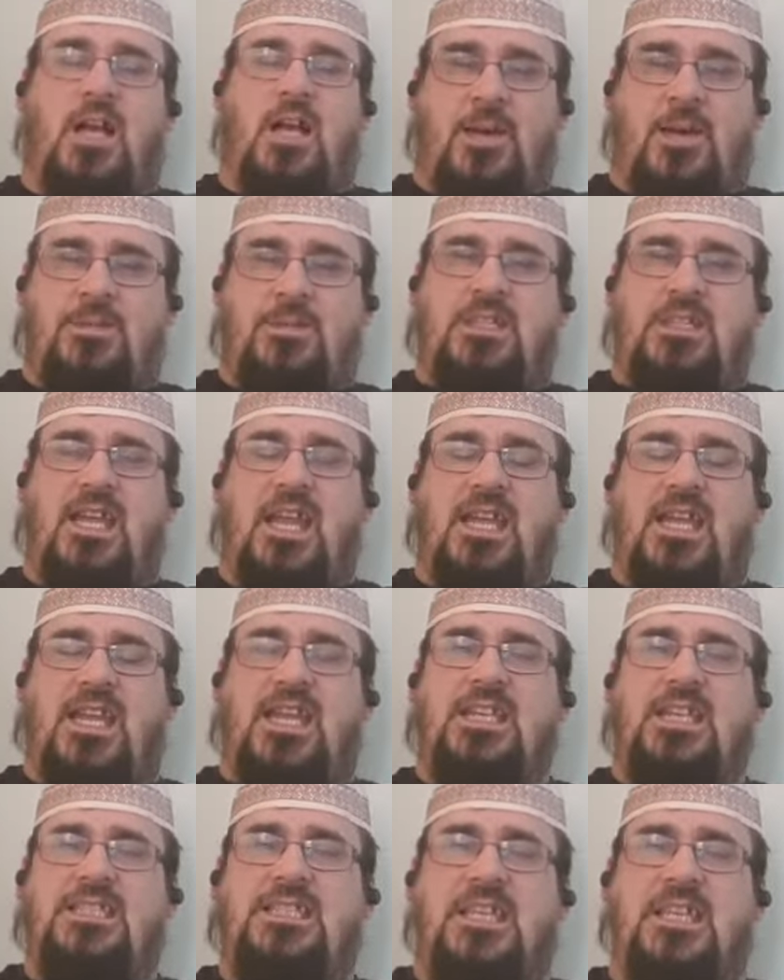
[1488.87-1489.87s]
I mean, it
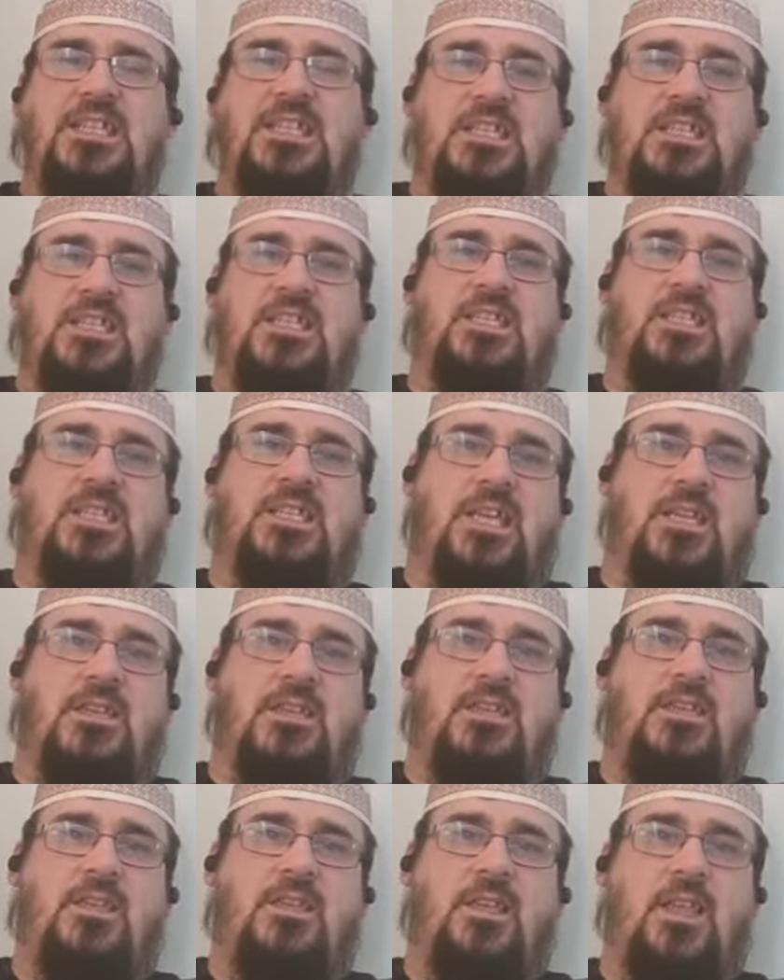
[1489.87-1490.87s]
is easy to
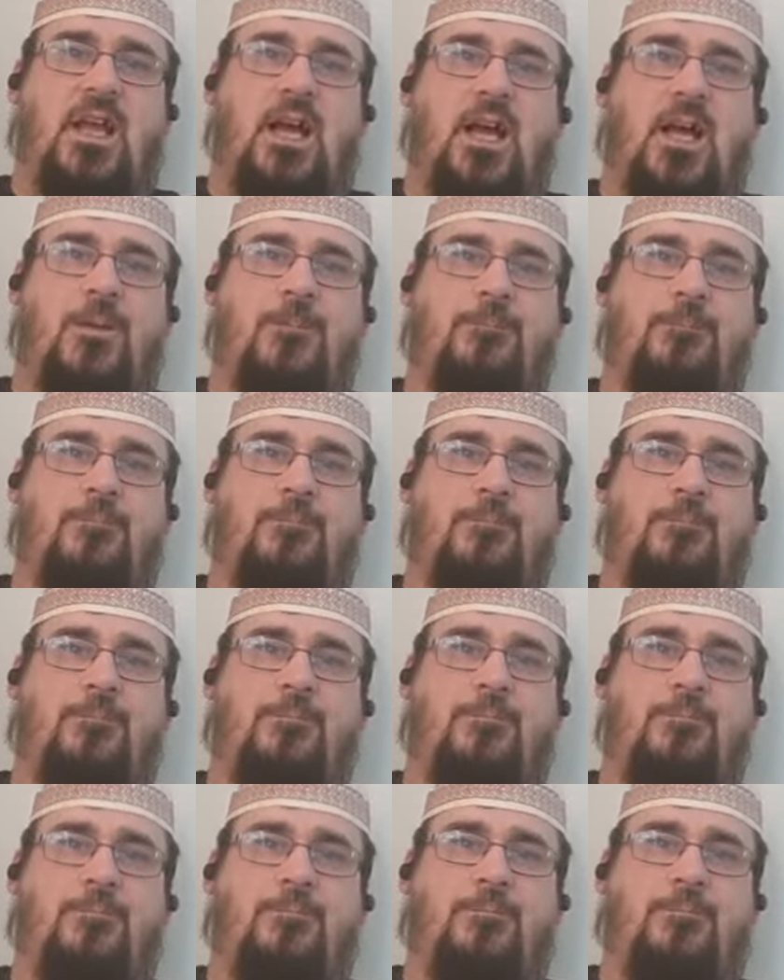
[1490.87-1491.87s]
sin, um,
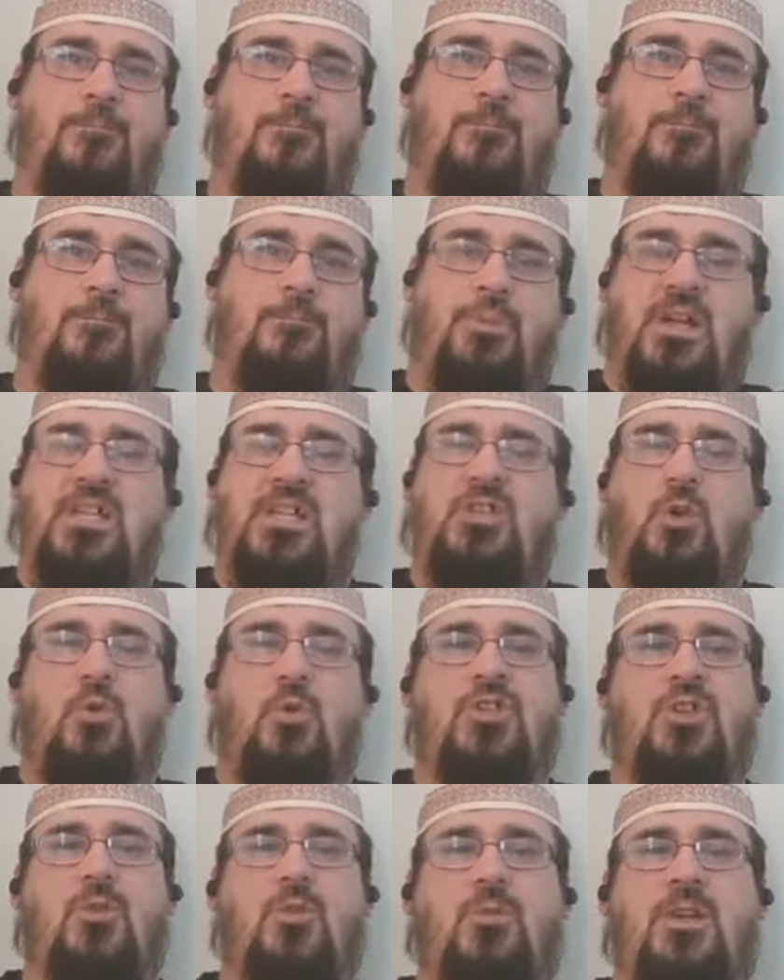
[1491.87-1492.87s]
but it's
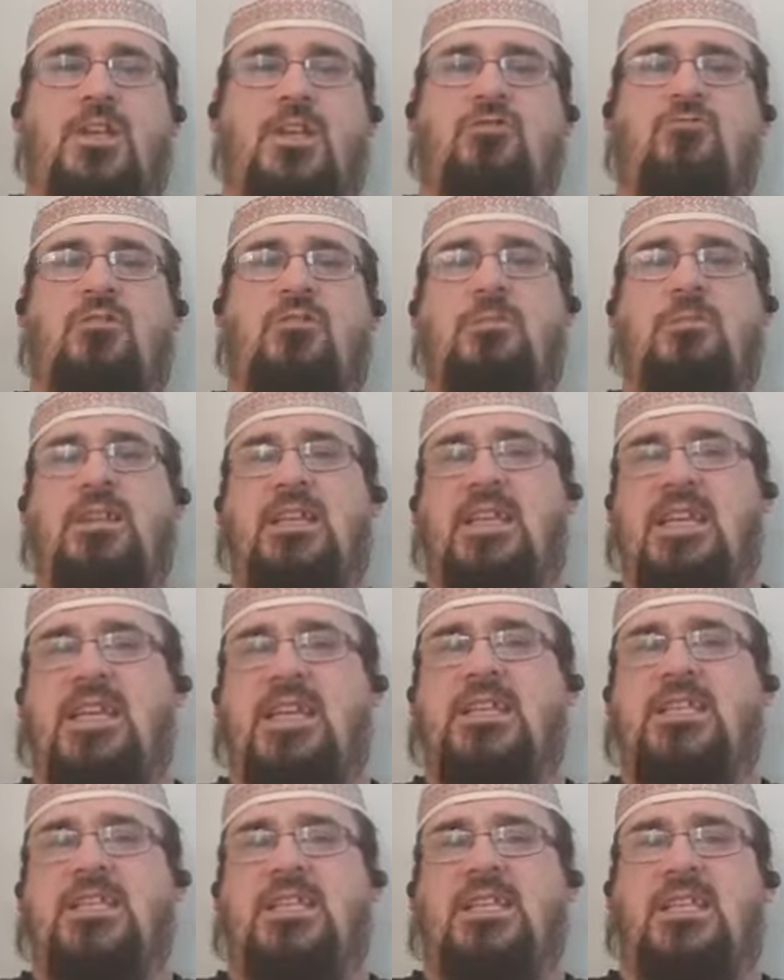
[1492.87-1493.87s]
also extremely
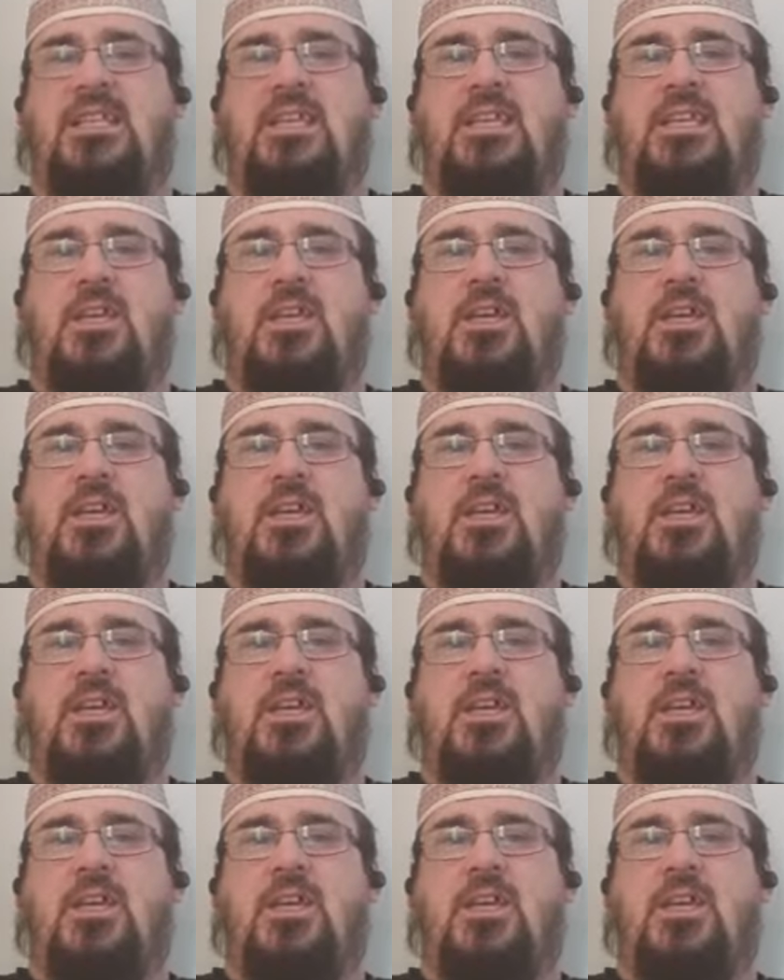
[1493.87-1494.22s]
easy